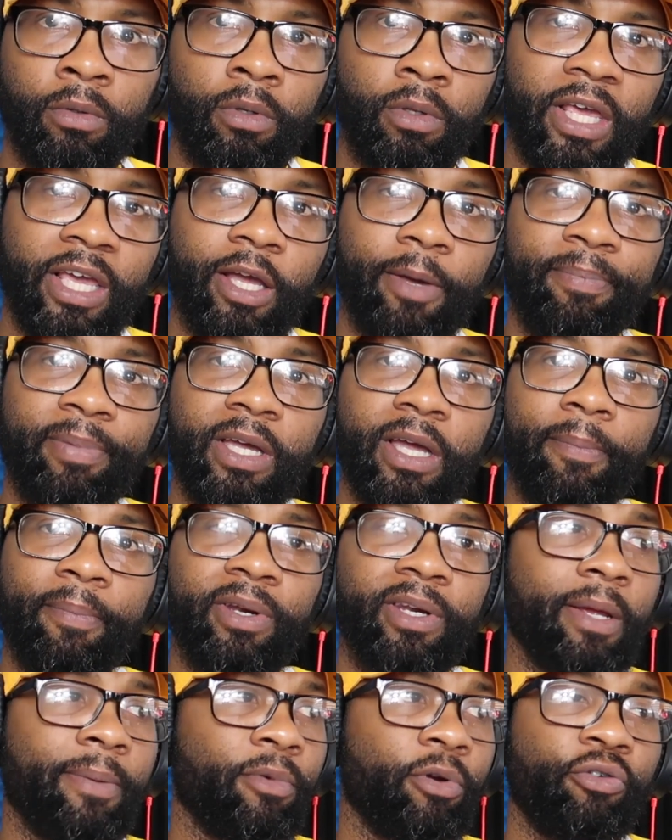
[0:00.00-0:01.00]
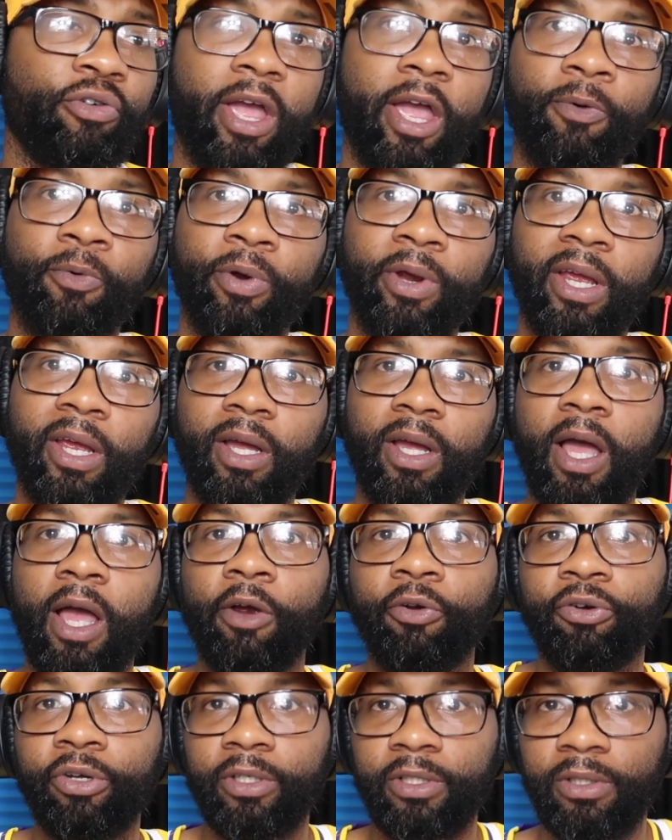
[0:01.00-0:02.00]
it could become a Democrat-ran
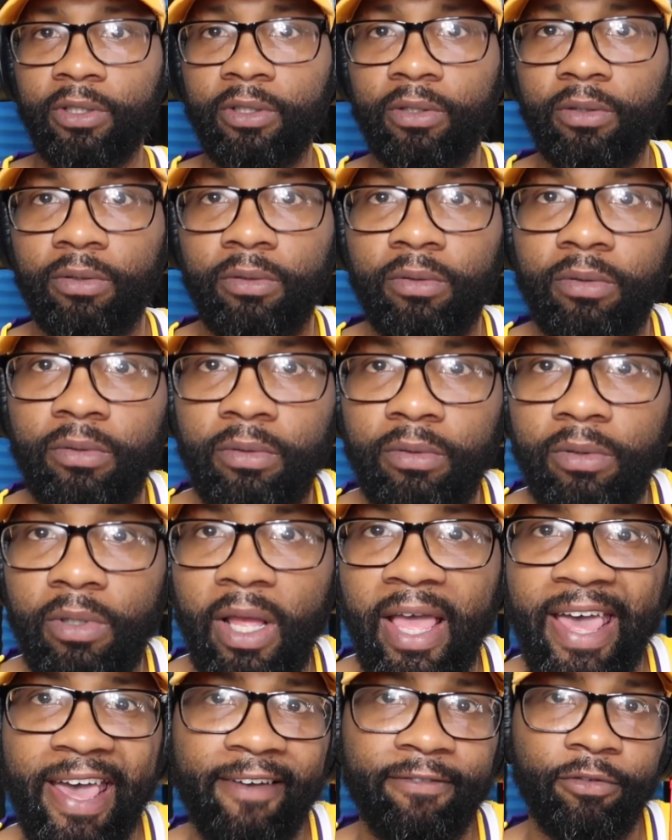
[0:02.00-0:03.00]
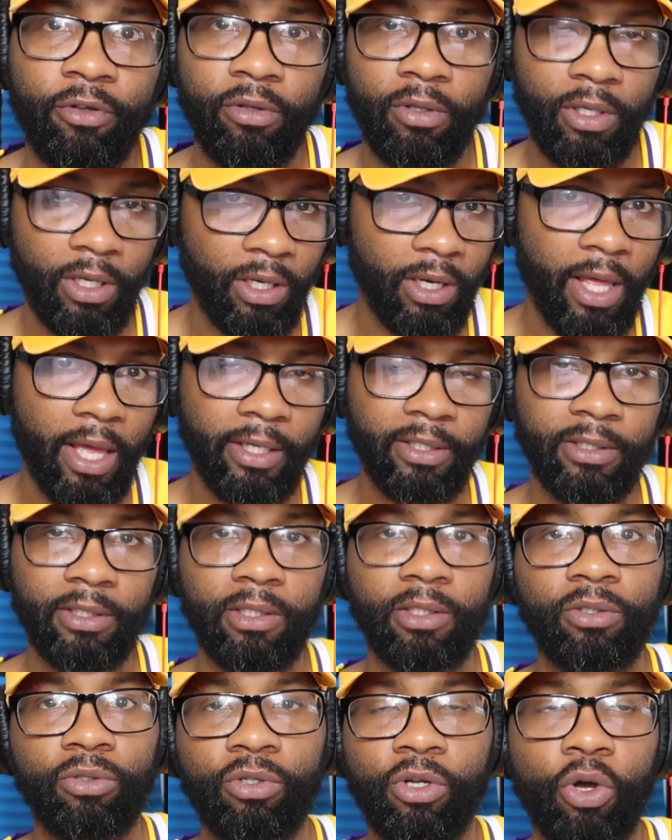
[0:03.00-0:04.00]
Congress after the
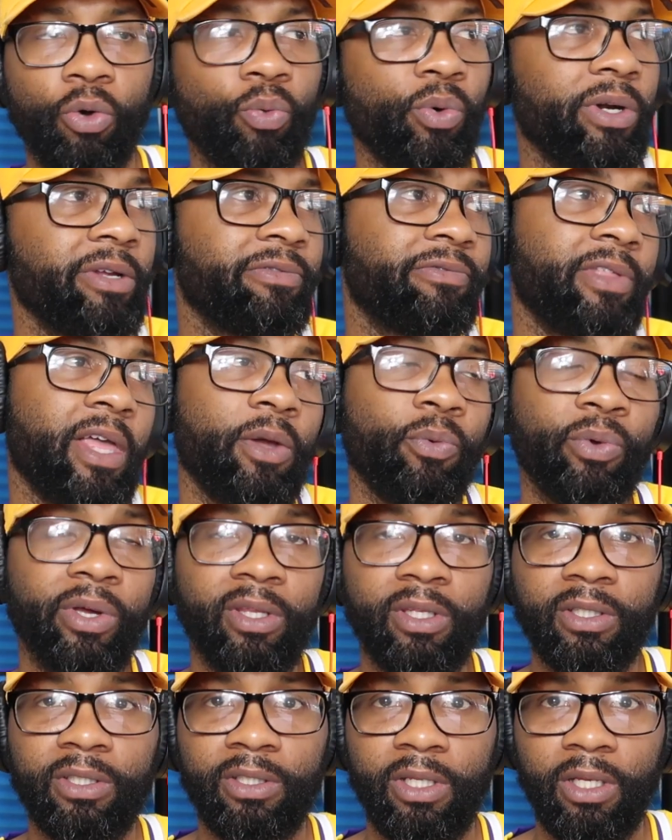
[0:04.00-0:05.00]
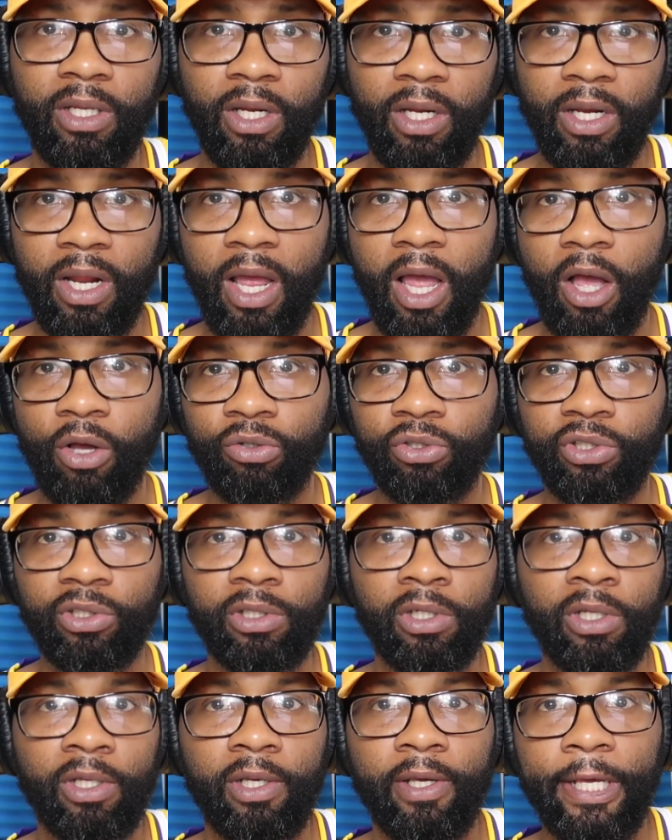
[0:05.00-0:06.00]
election. What if they win the Senate and the House,
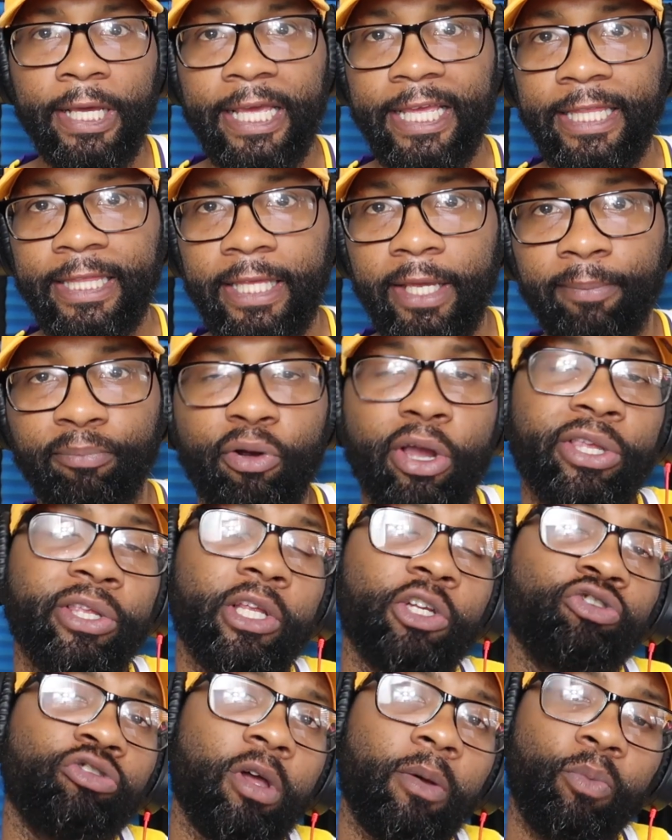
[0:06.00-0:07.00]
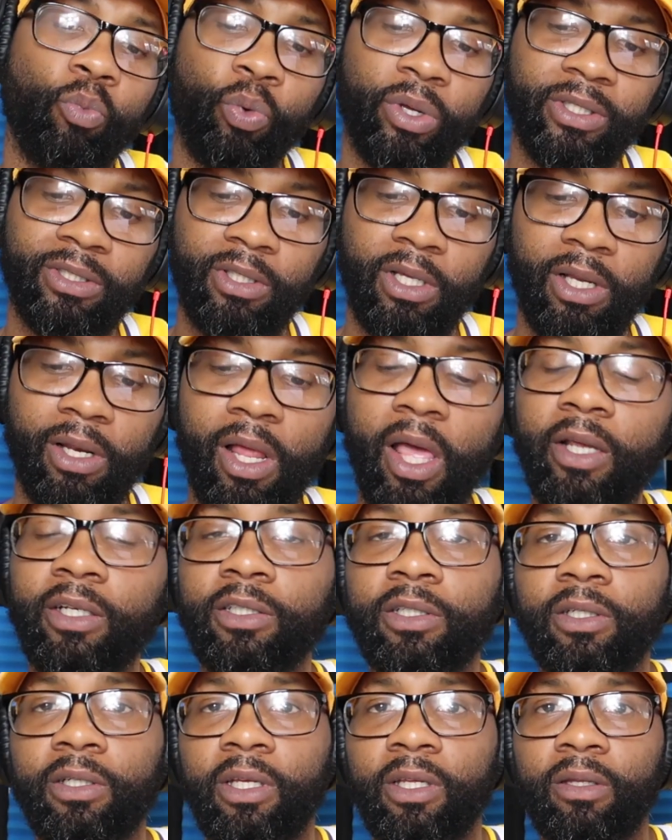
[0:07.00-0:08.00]
and then President Trump wins the
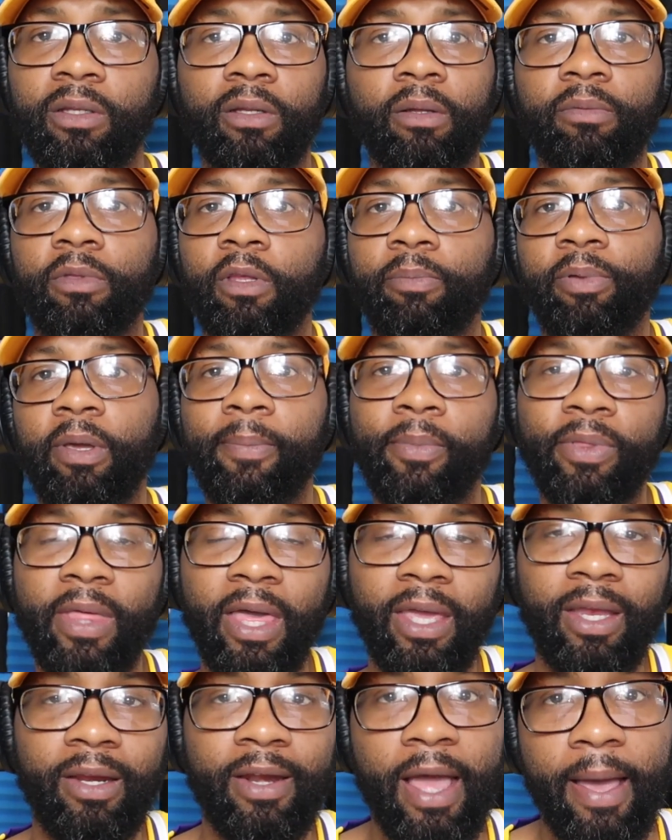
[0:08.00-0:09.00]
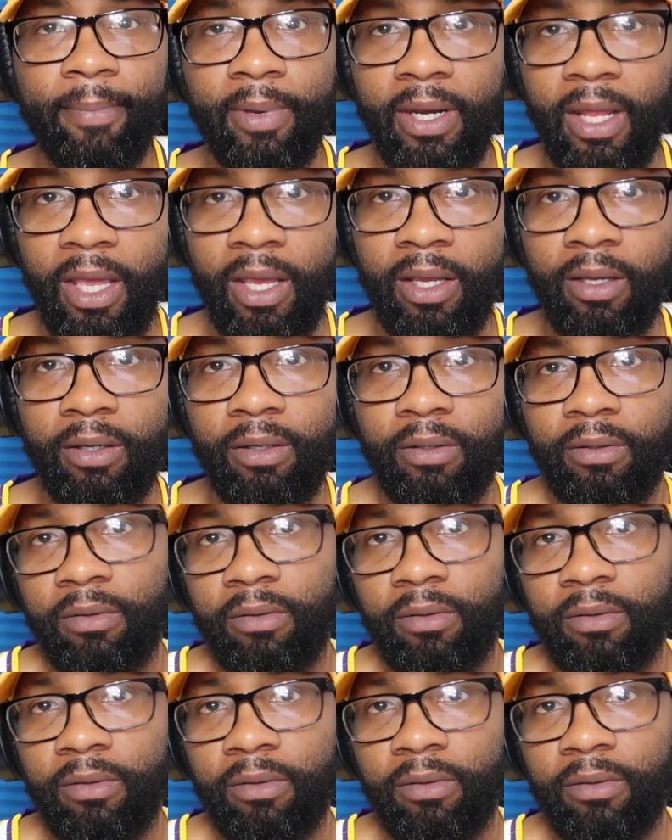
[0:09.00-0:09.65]
election, and the people that he nominate